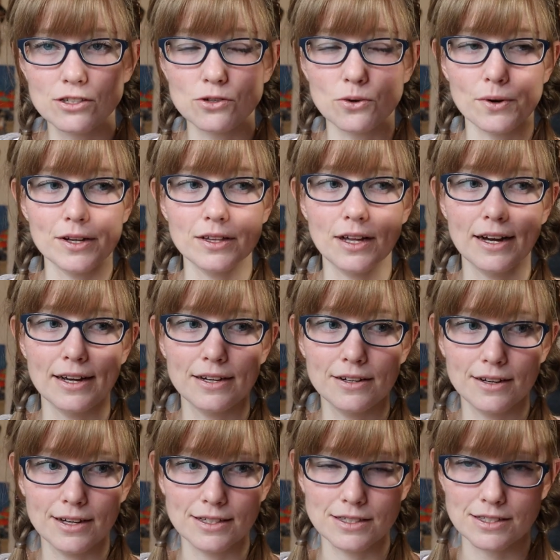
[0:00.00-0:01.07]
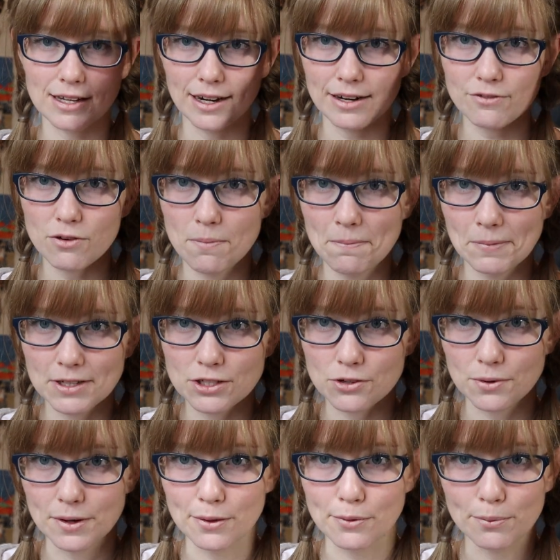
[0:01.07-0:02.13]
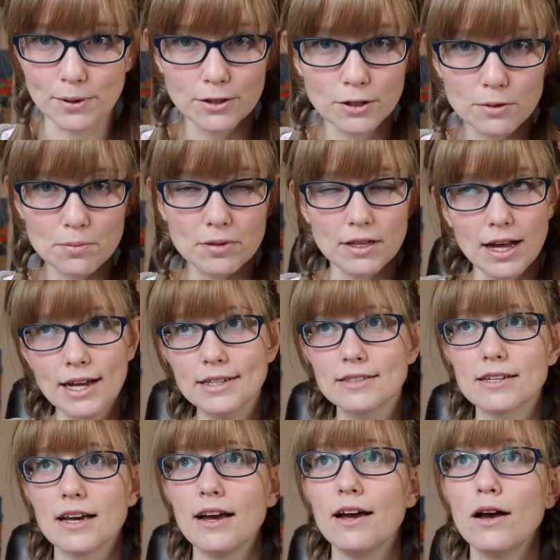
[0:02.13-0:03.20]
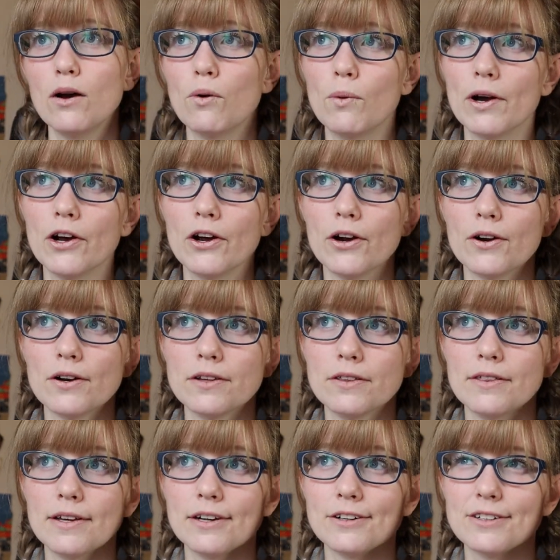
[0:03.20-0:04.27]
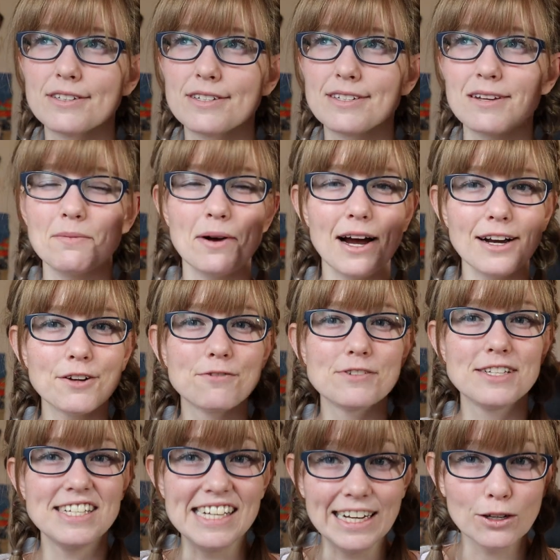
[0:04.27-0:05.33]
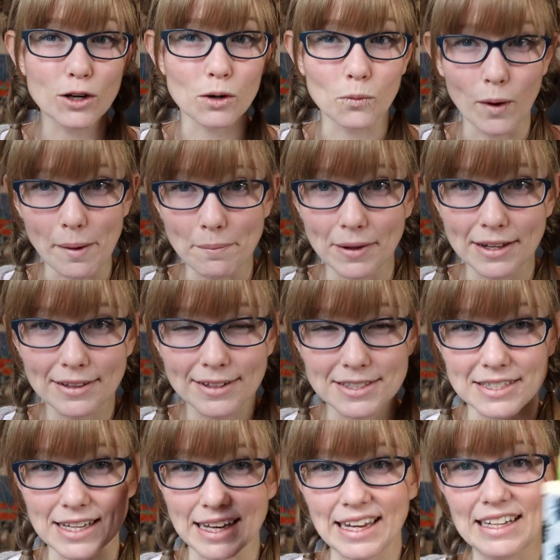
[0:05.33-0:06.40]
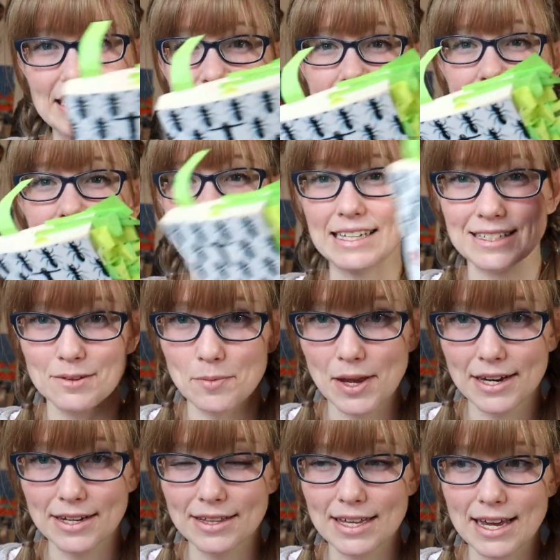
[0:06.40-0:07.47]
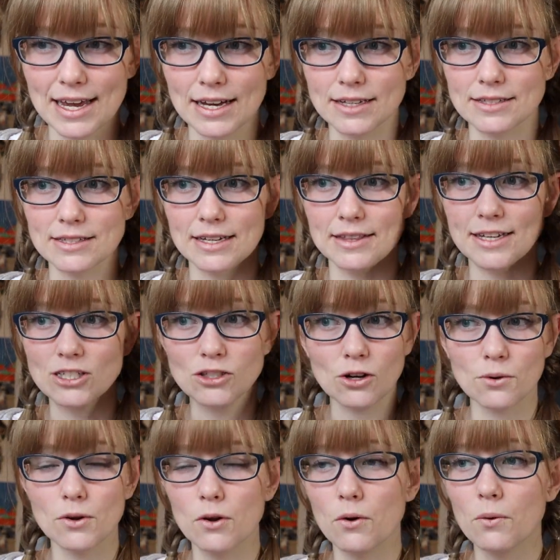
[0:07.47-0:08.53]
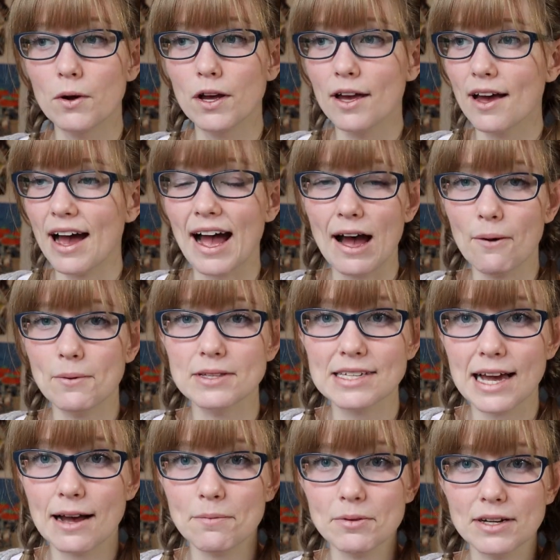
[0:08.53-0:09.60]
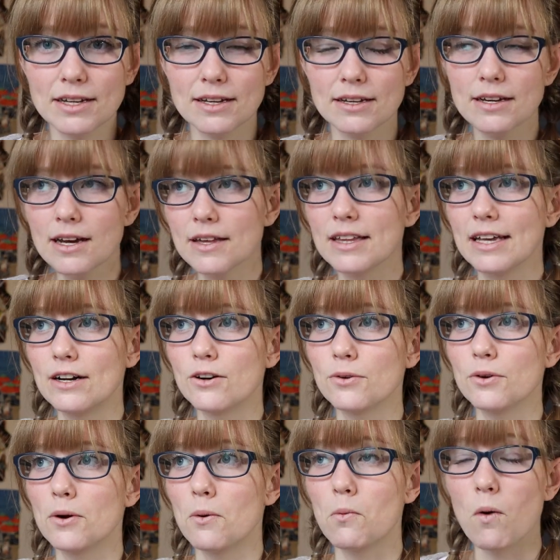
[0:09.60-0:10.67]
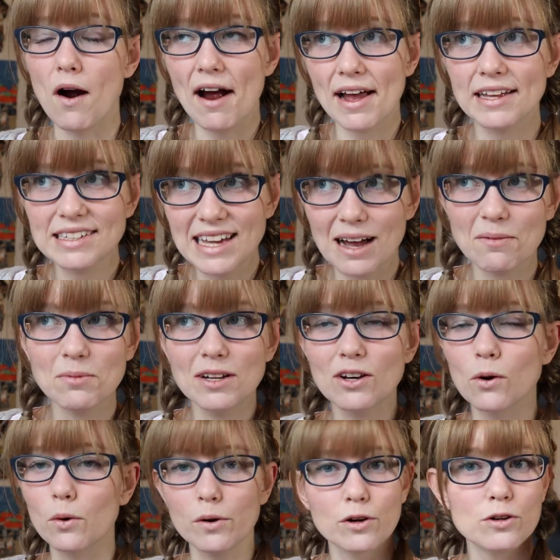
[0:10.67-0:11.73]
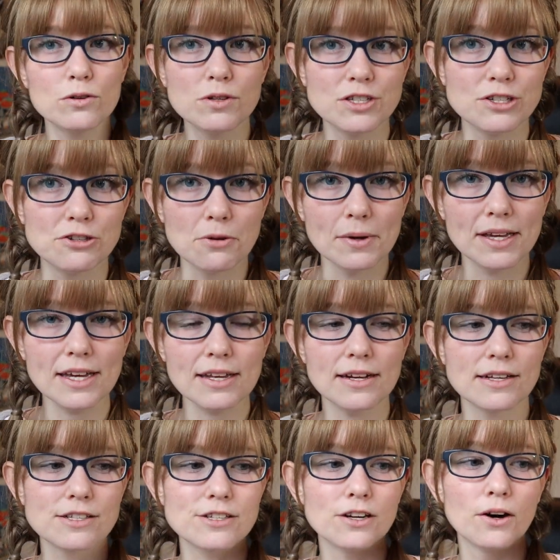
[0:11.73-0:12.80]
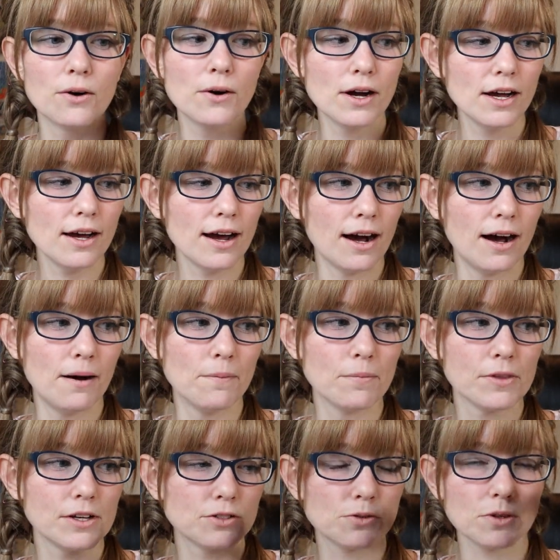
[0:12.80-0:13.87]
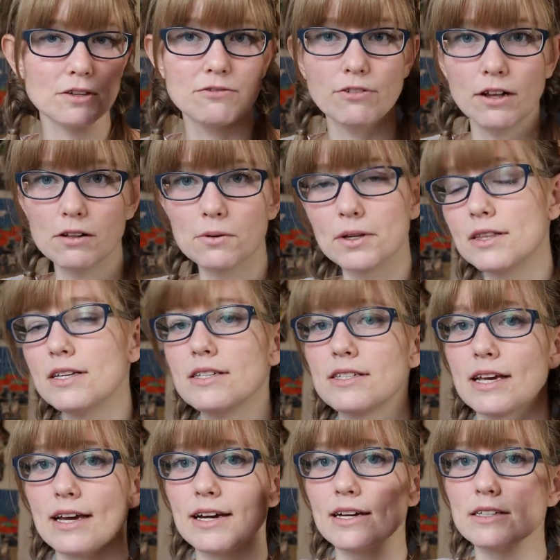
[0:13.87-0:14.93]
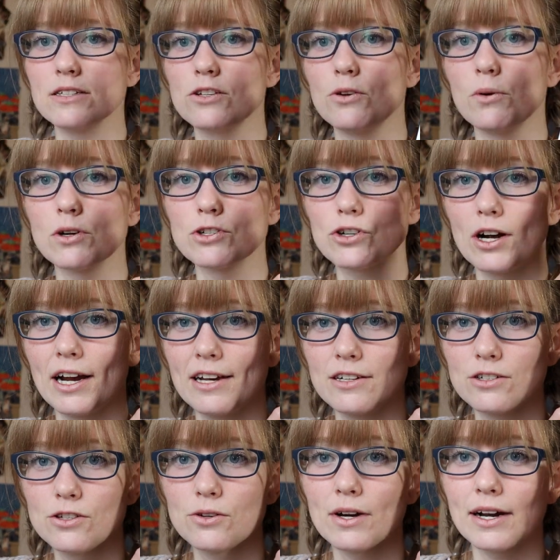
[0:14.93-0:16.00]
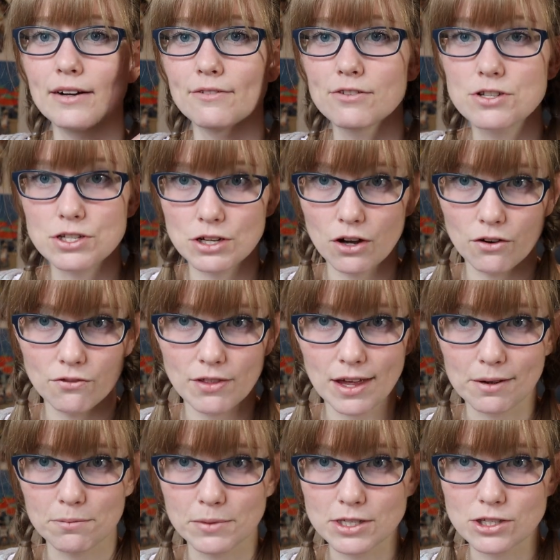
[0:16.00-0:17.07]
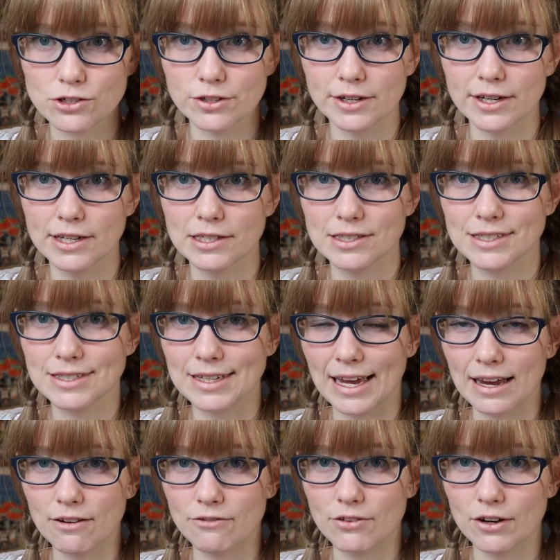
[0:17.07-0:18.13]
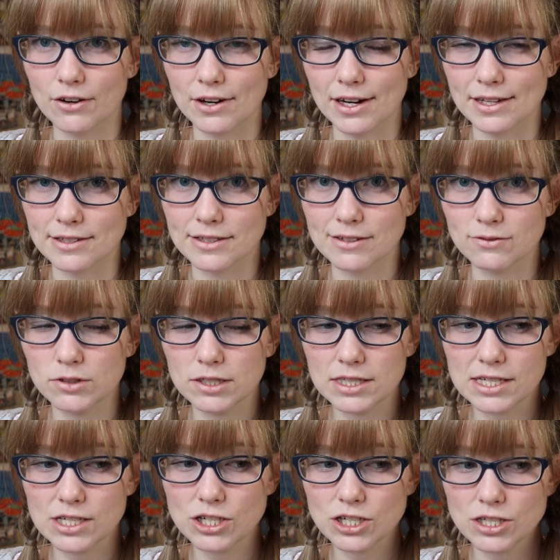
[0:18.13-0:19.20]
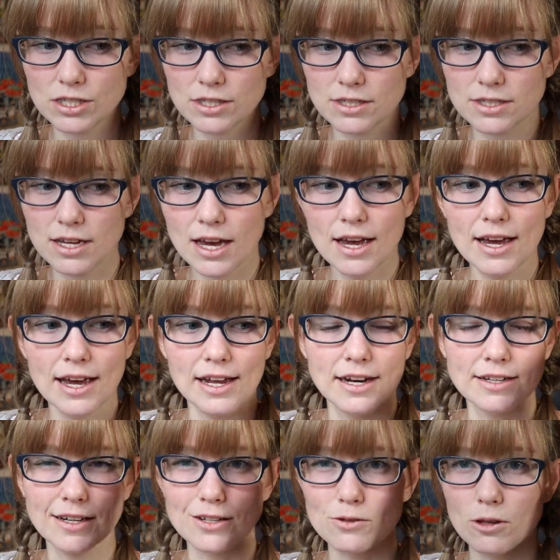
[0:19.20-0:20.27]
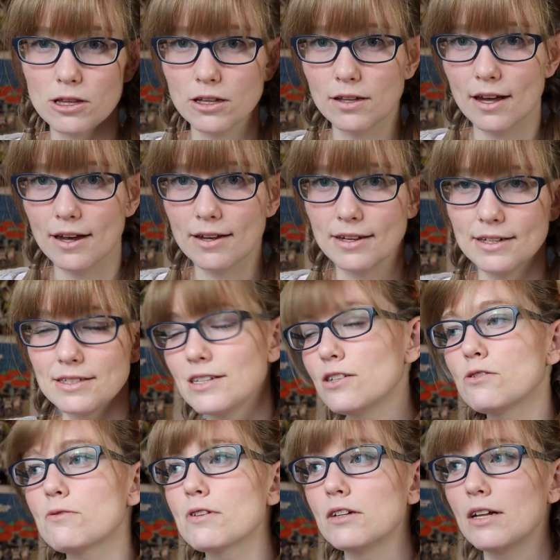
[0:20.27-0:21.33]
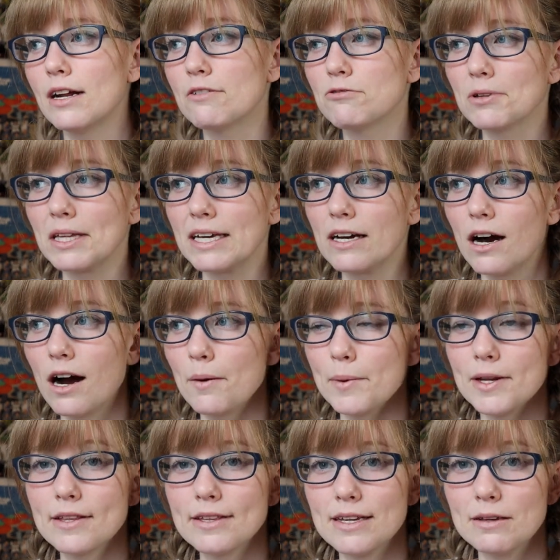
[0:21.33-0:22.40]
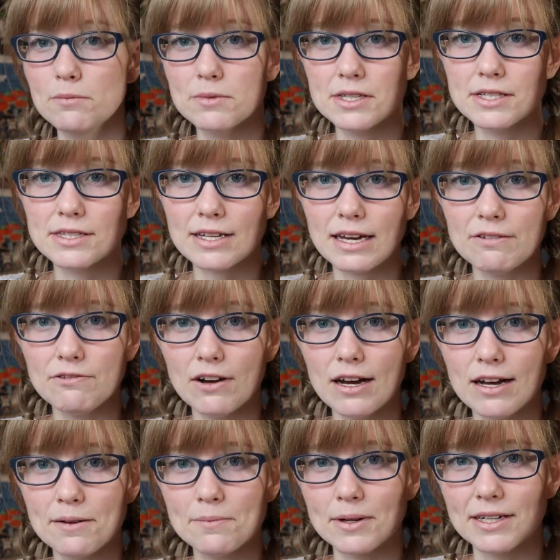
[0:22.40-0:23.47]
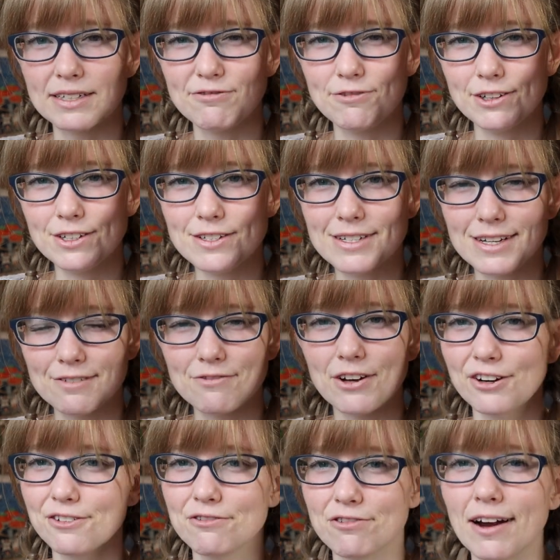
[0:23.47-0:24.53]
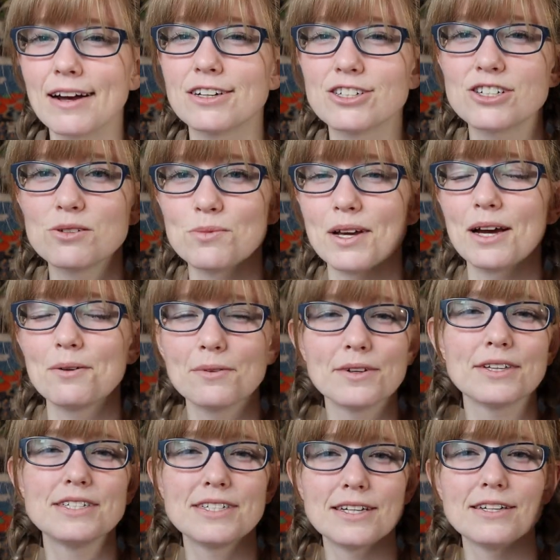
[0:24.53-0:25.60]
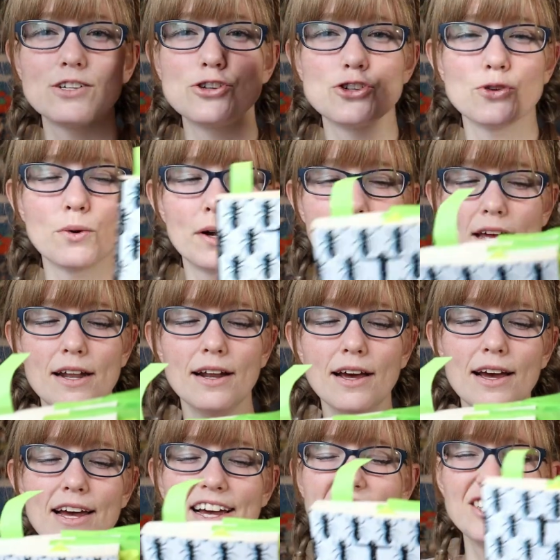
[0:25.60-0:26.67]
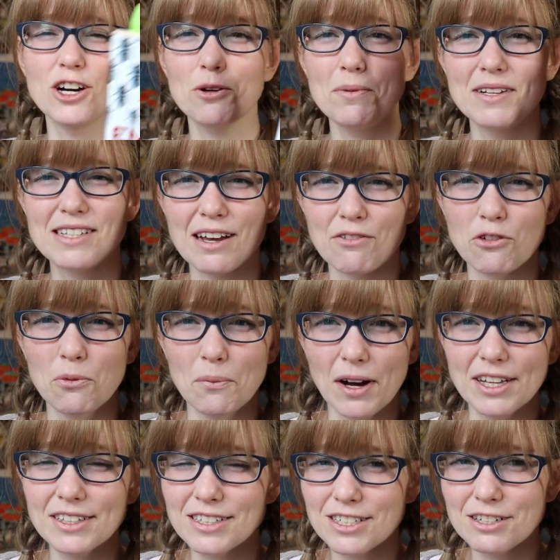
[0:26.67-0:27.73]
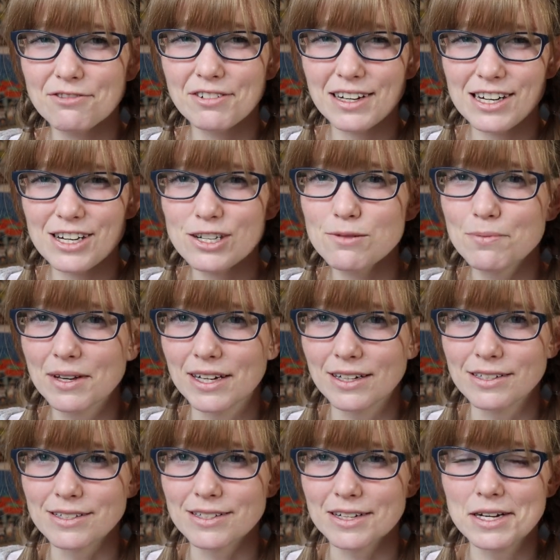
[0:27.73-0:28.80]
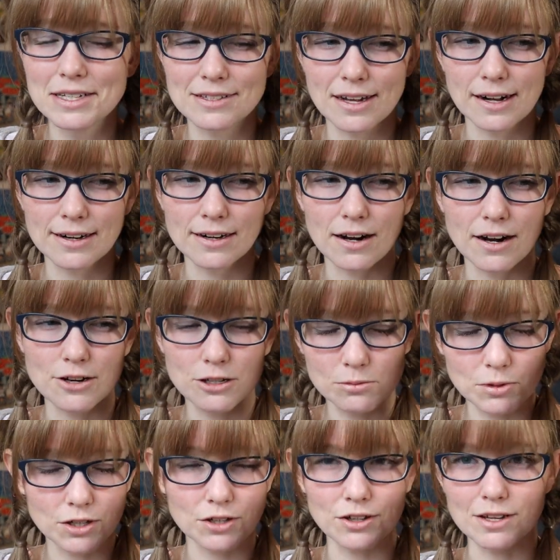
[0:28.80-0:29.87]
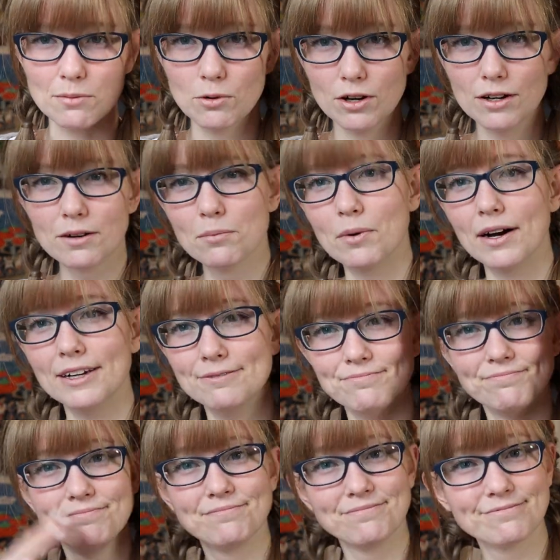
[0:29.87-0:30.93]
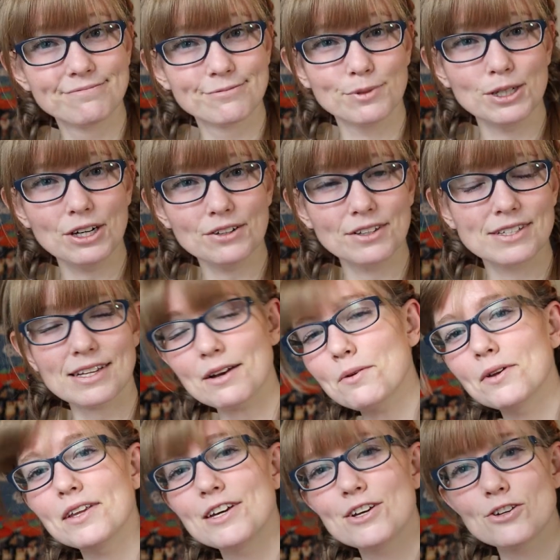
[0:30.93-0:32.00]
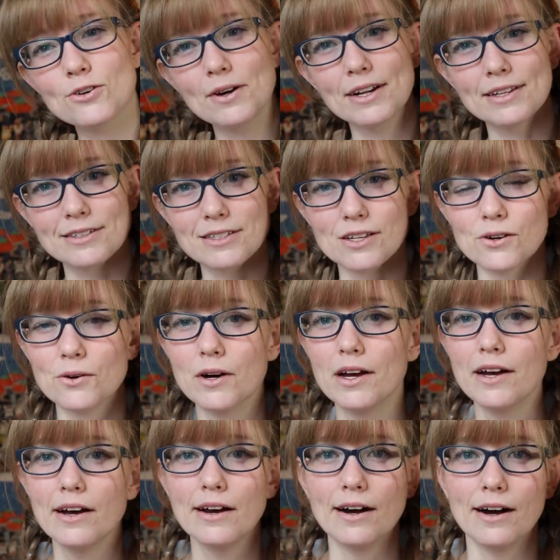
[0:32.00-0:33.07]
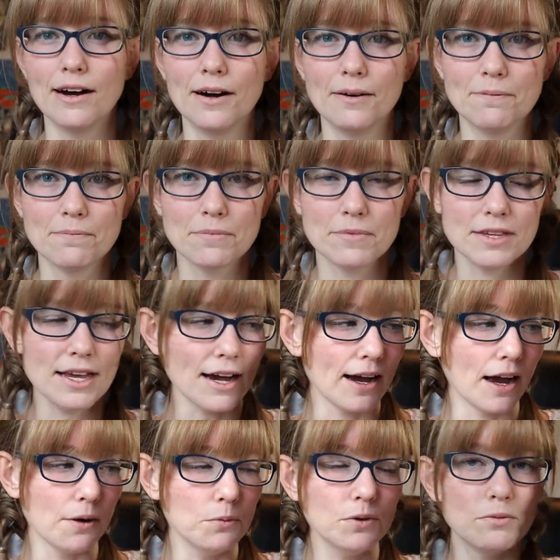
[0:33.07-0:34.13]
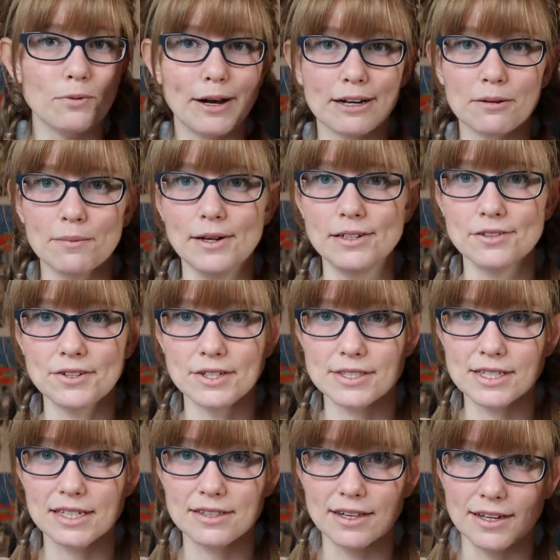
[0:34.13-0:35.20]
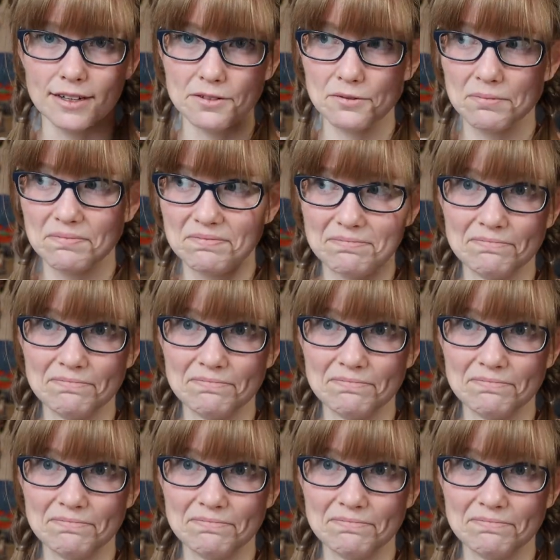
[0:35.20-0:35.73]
storyline, it's kind of a mystery thriller plot where there's some kind of secret weapon that's like decimating the ants, and they don't know how it's happening, they don't know why it's happening or who's doing it. And so it's really following these ants who are trying to kind of solve that mystery and save their ant civilizations. And it deals with a lot of really common themes in sci-fi, but it feels like very fresh to me. I really did enjoy it. It took me several months to finish because it's not an audiobook or ebook, but regardless, I really enjoyed it. So yeah, I would recommend this, I think.